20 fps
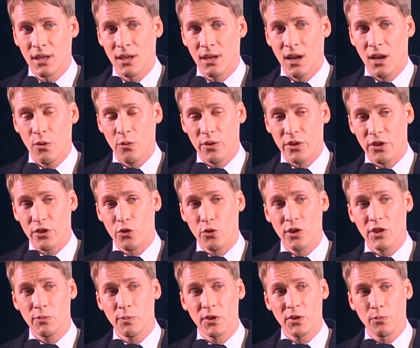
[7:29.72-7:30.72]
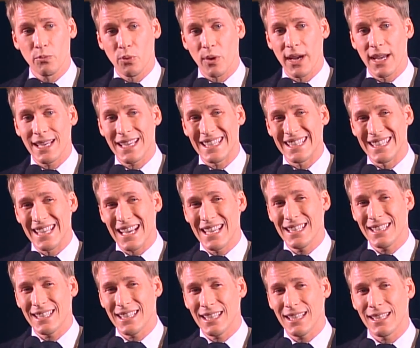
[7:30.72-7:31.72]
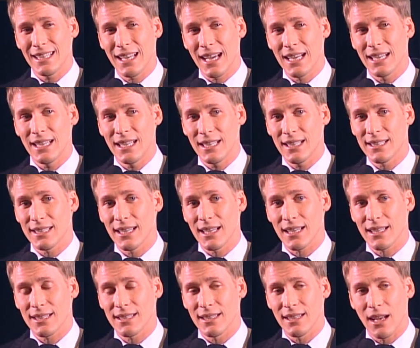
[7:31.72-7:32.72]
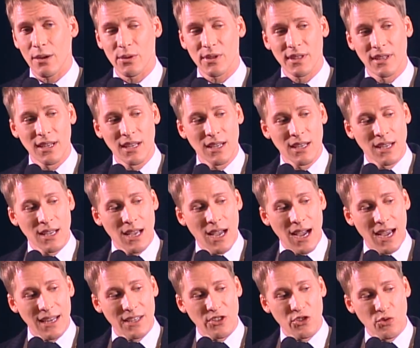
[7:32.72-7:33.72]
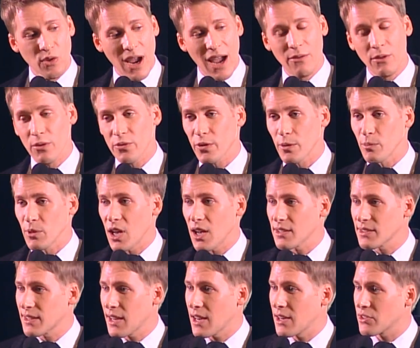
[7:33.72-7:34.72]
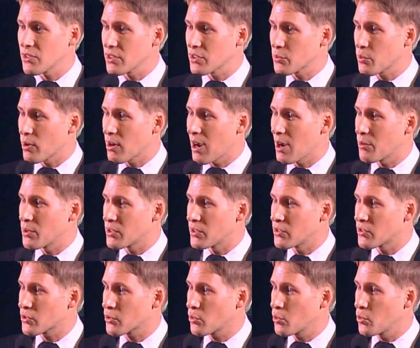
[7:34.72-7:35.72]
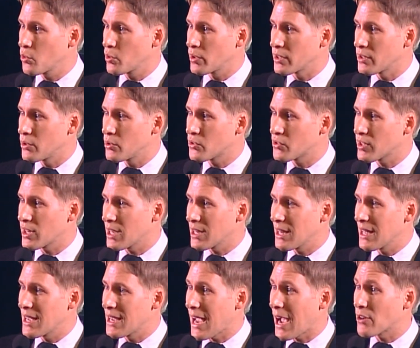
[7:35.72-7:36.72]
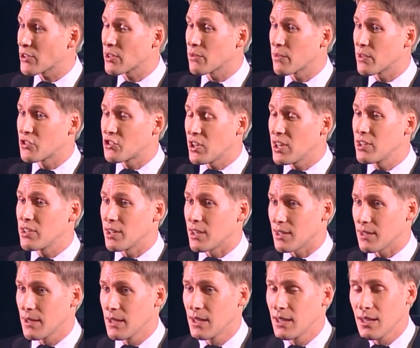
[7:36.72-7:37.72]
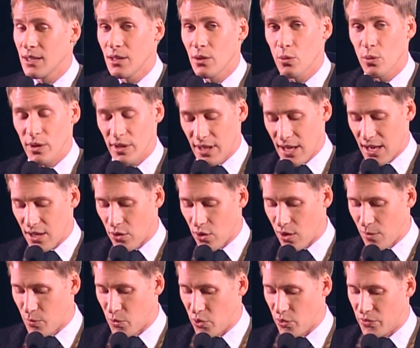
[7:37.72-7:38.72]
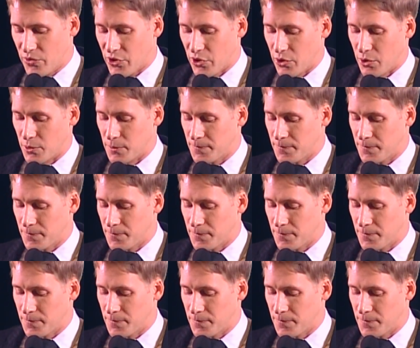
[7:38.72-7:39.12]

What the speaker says: over the Christmas break in 1996, and I had to travel from Los Angeles, where I was in school at UCLA, out to Virginia, where they had all moved to.